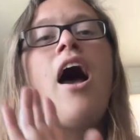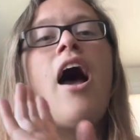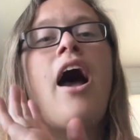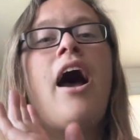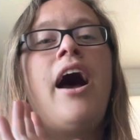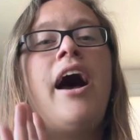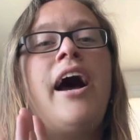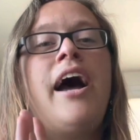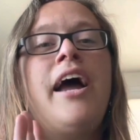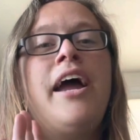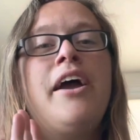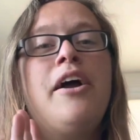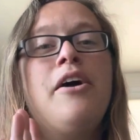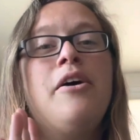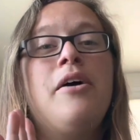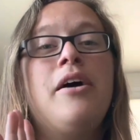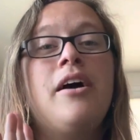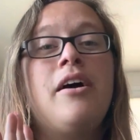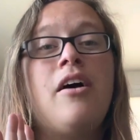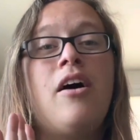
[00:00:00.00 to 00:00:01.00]
I
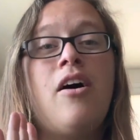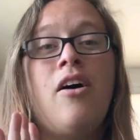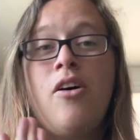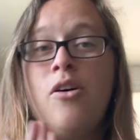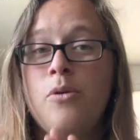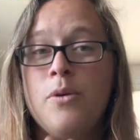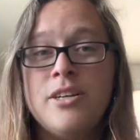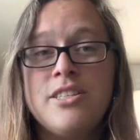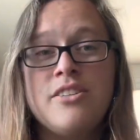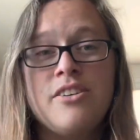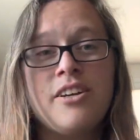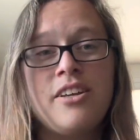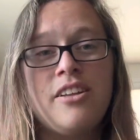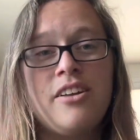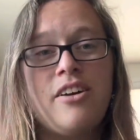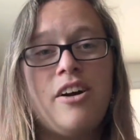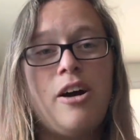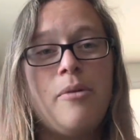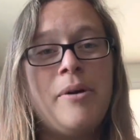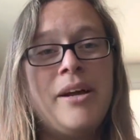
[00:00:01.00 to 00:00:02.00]
always look at the
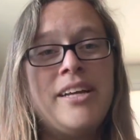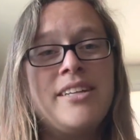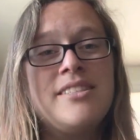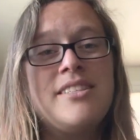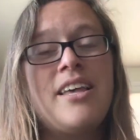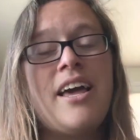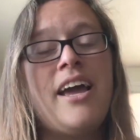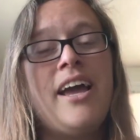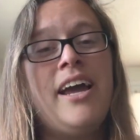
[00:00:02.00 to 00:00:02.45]
comments,